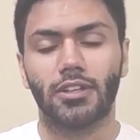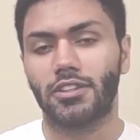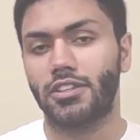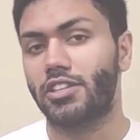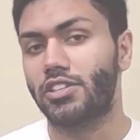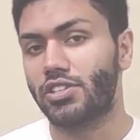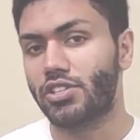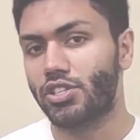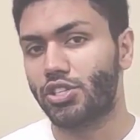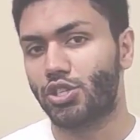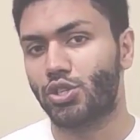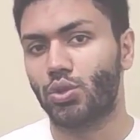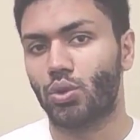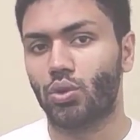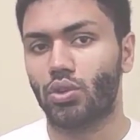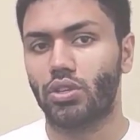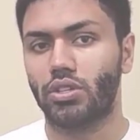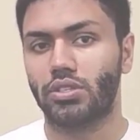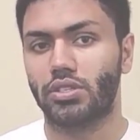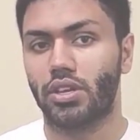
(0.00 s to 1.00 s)
This
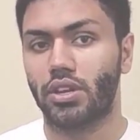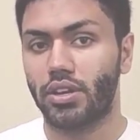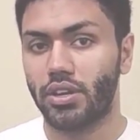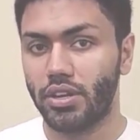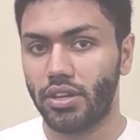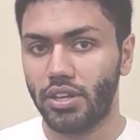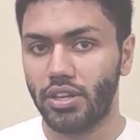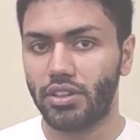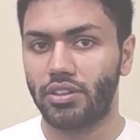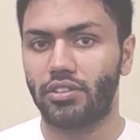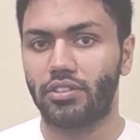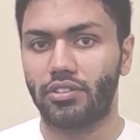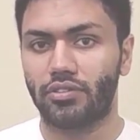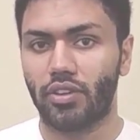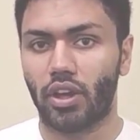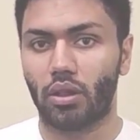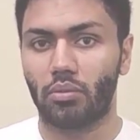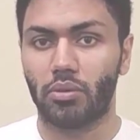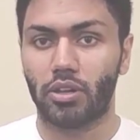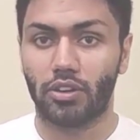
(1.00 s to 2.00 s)
ensures neither
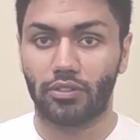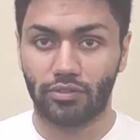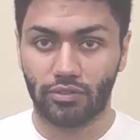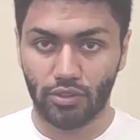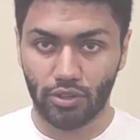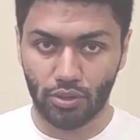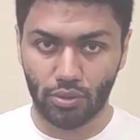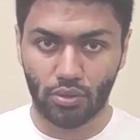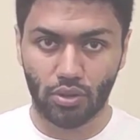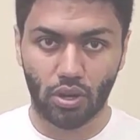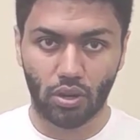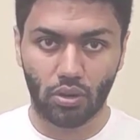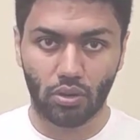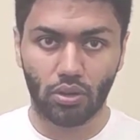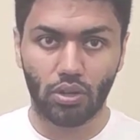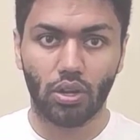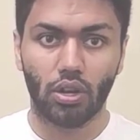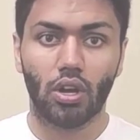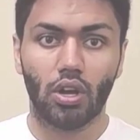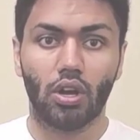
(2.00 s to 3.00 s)
development of new
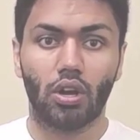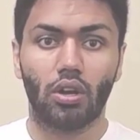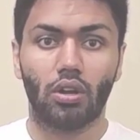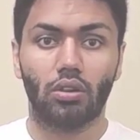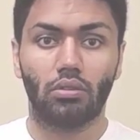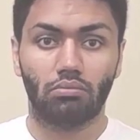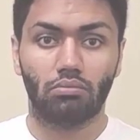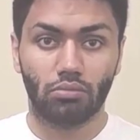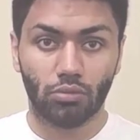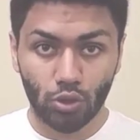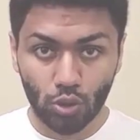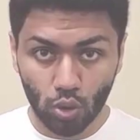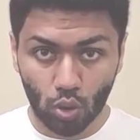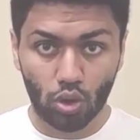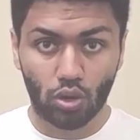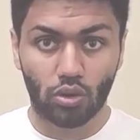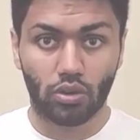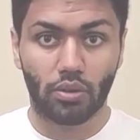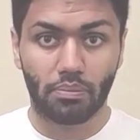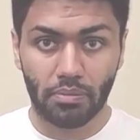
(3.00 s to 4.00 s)
code
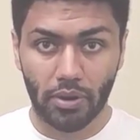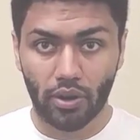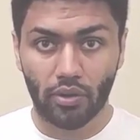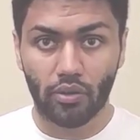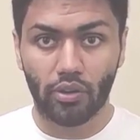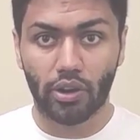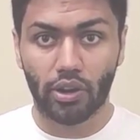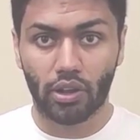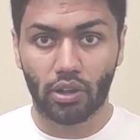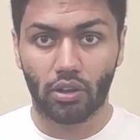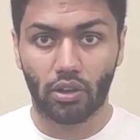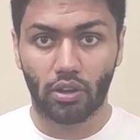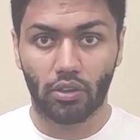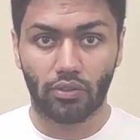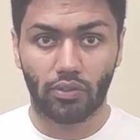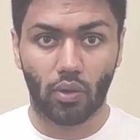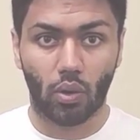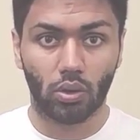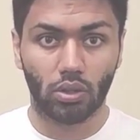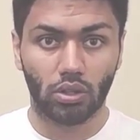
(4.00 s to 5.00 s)
nor repairing
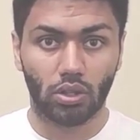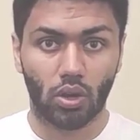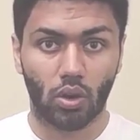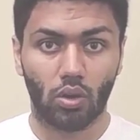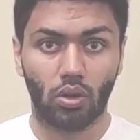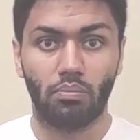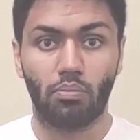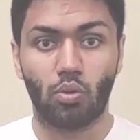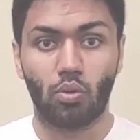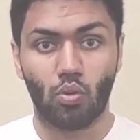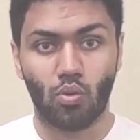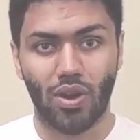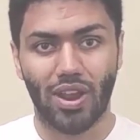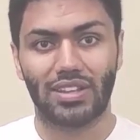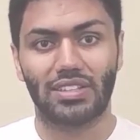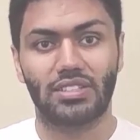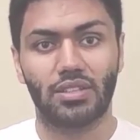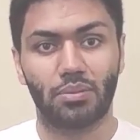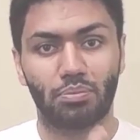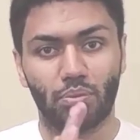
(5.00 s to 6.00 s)
of old code
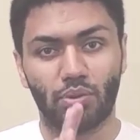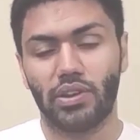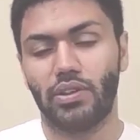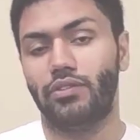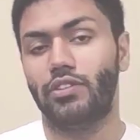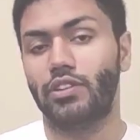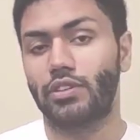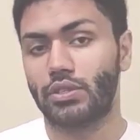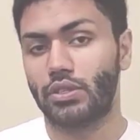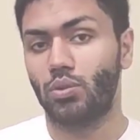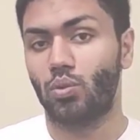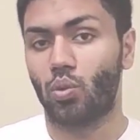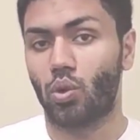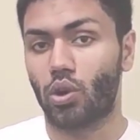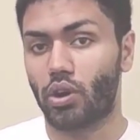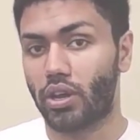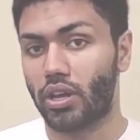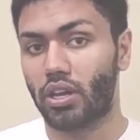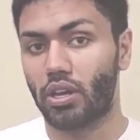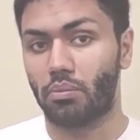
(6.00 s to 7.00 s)
breaks the previously
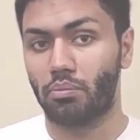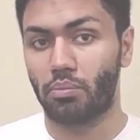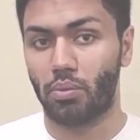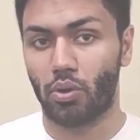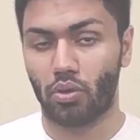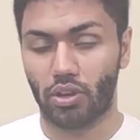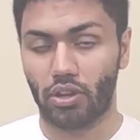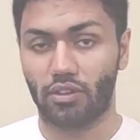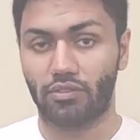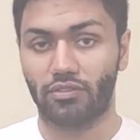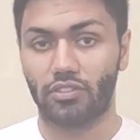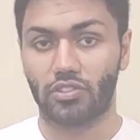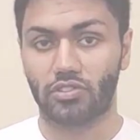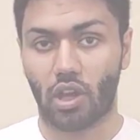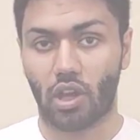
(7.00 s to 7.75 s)
working component of the